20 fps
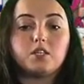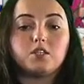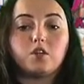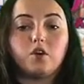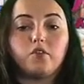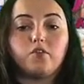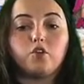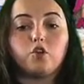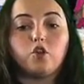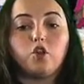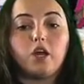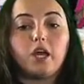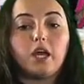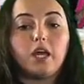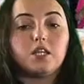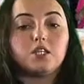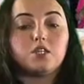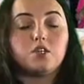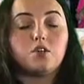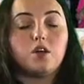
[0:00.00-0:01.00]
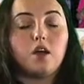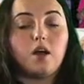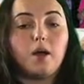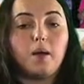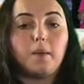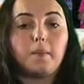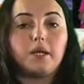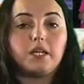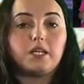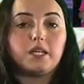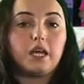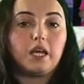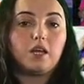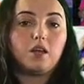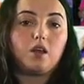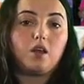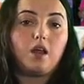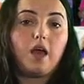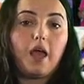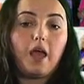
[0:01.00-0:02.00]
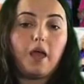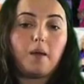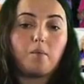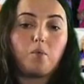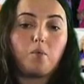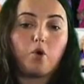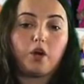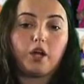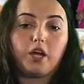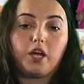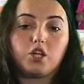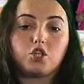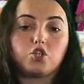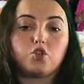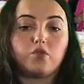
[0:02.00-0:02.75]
So if you're looking to, um, into getting a mortgage,